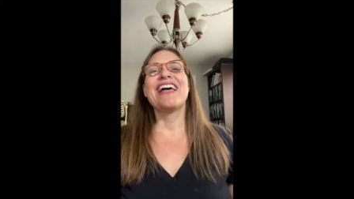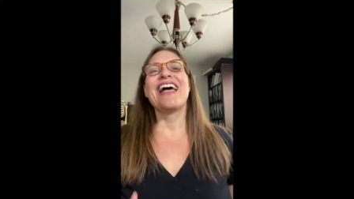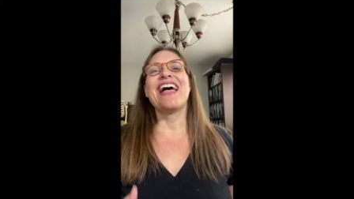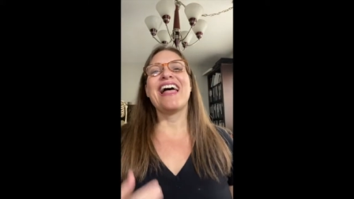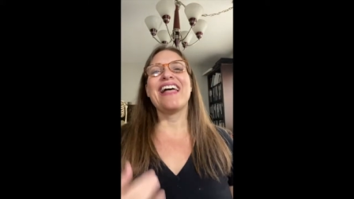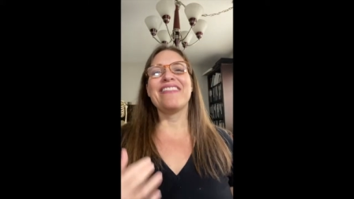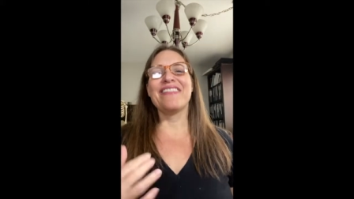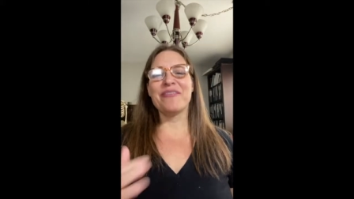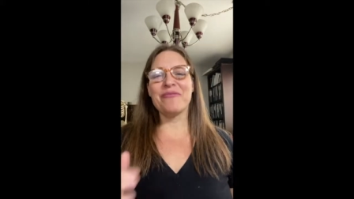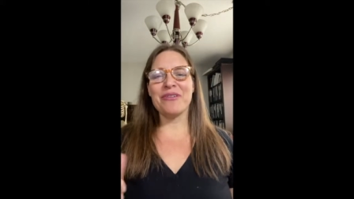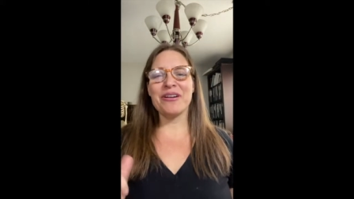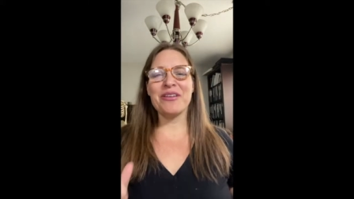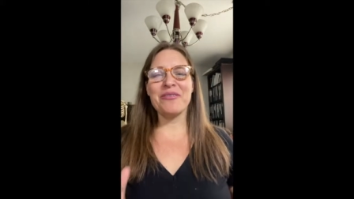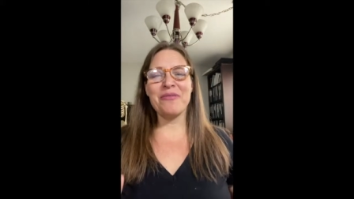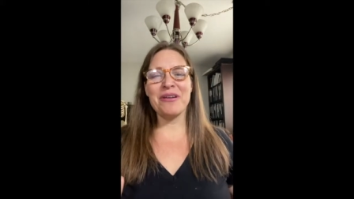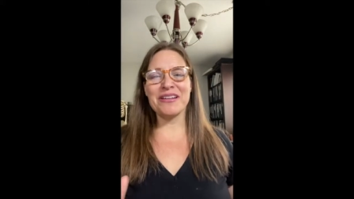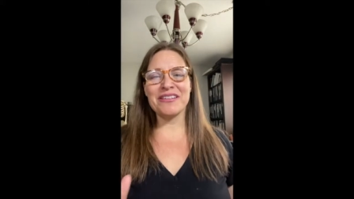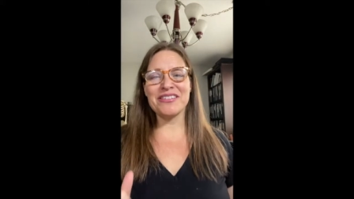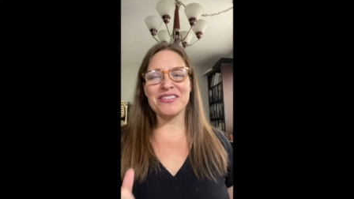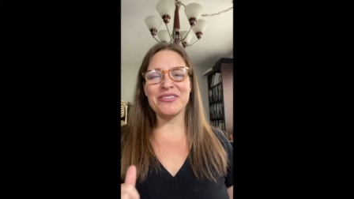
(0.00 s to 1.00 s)
And then what do you
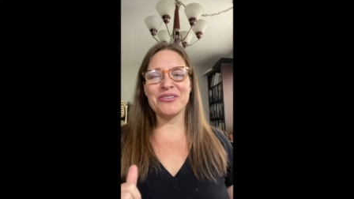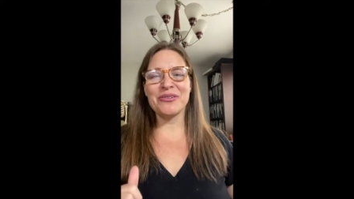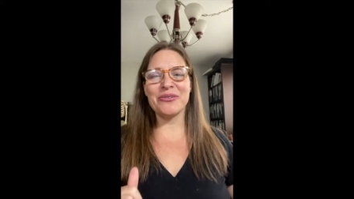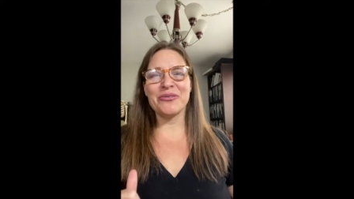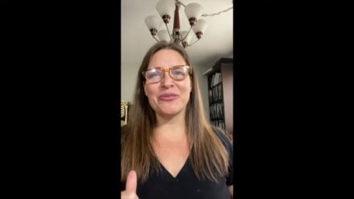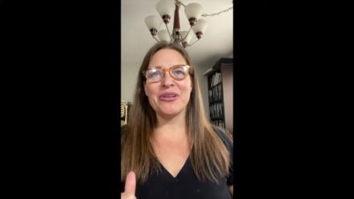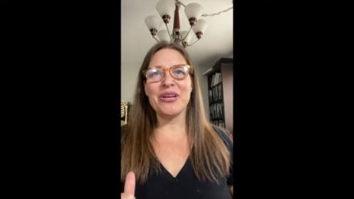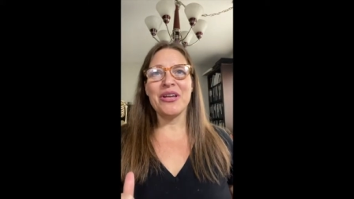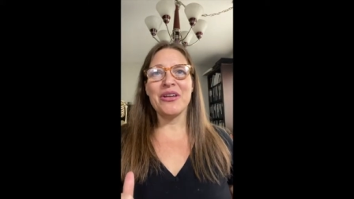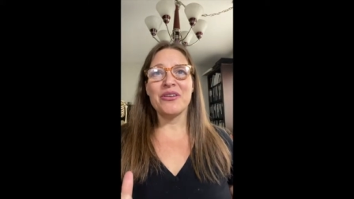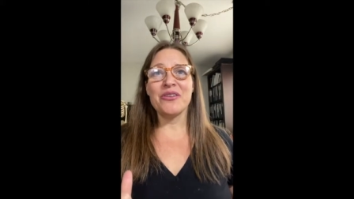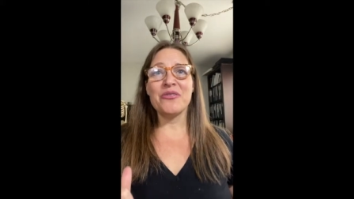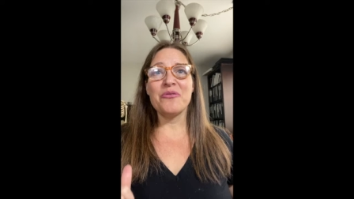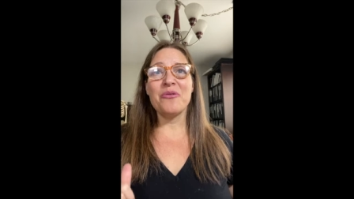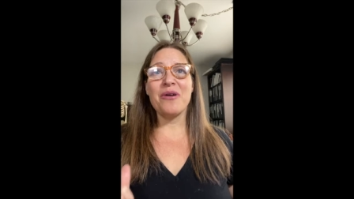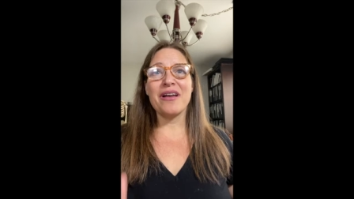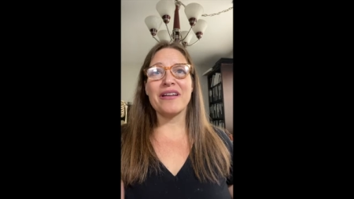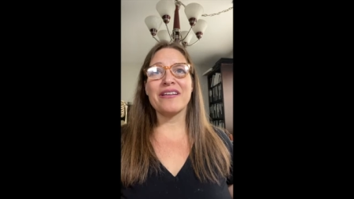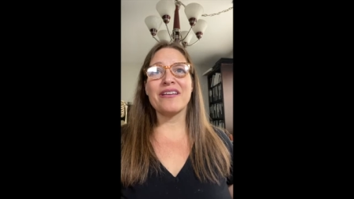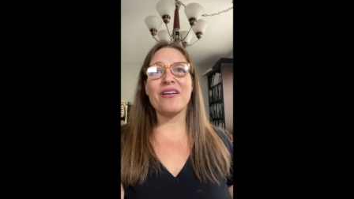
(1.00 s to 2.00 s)
want to do? You
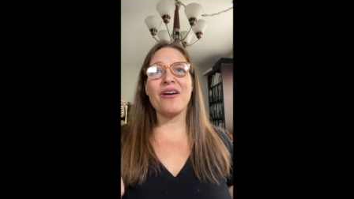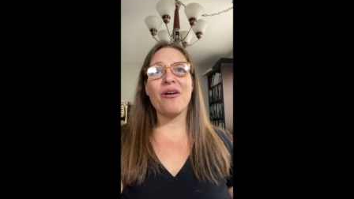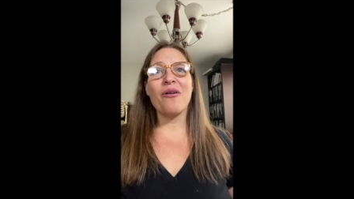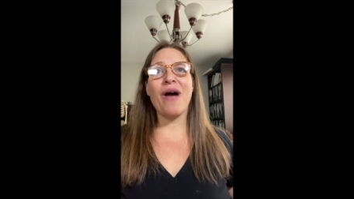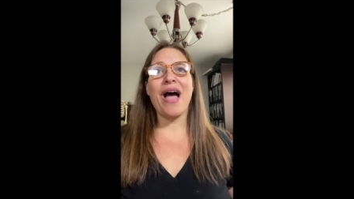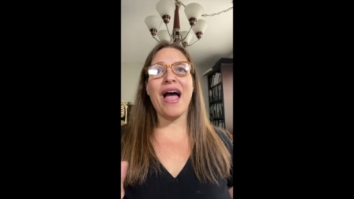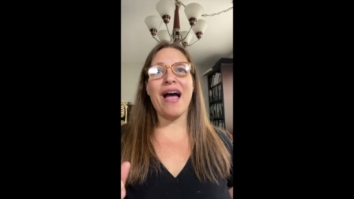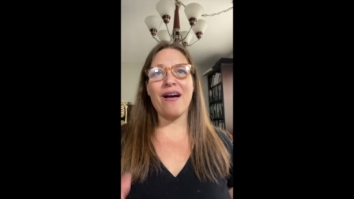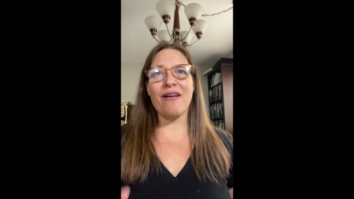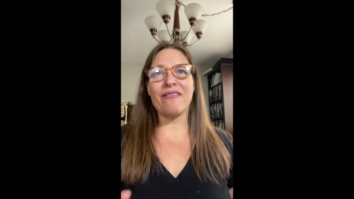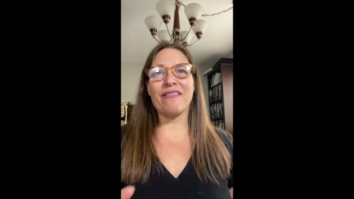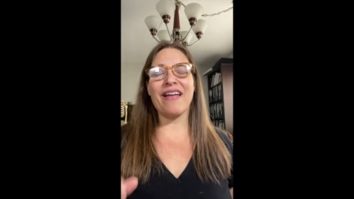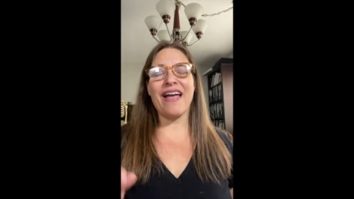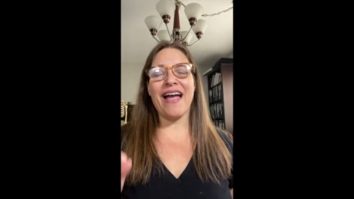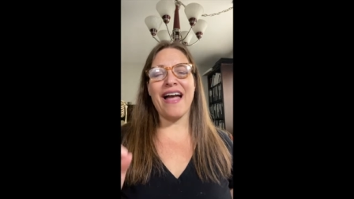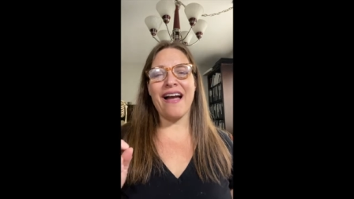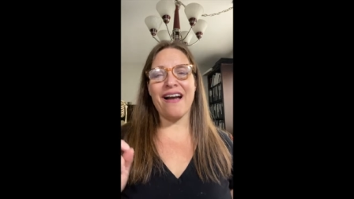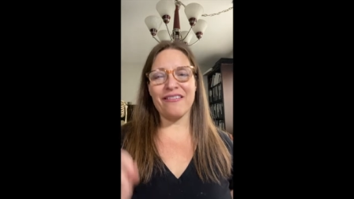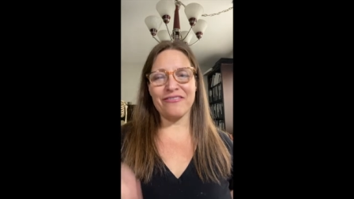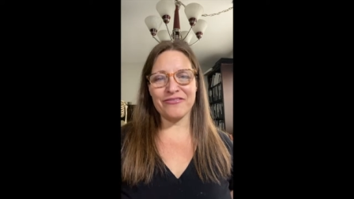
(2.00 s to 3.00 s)
want to go out
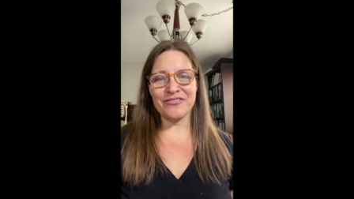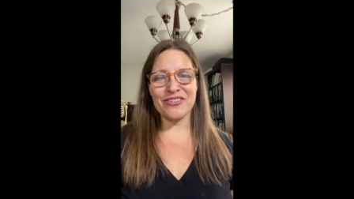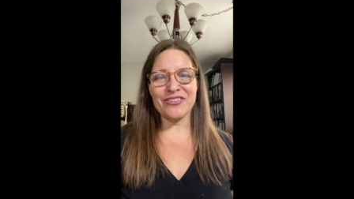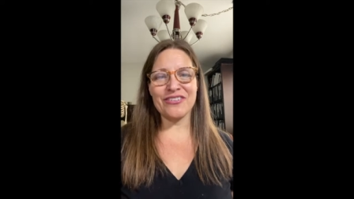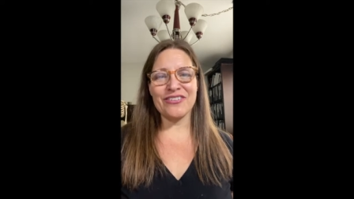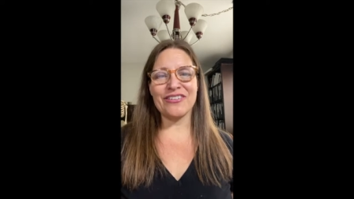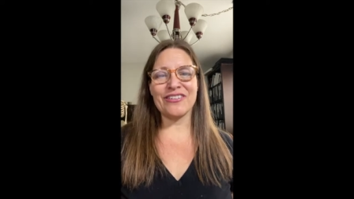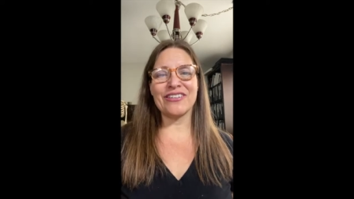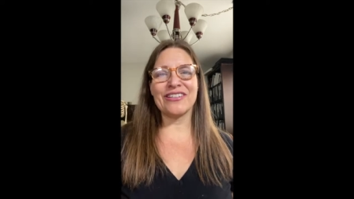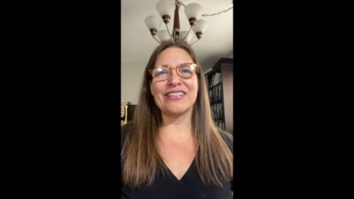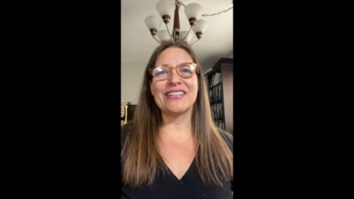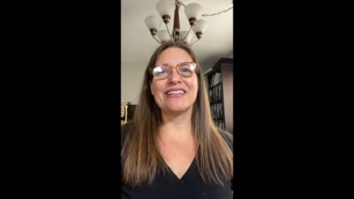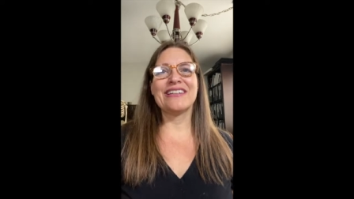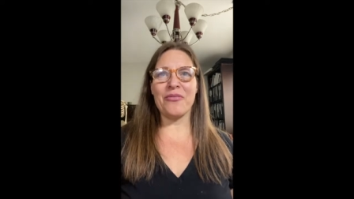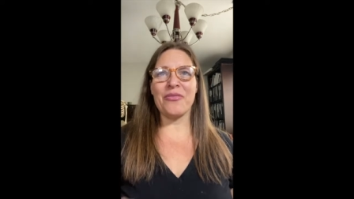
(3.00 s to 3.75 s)
after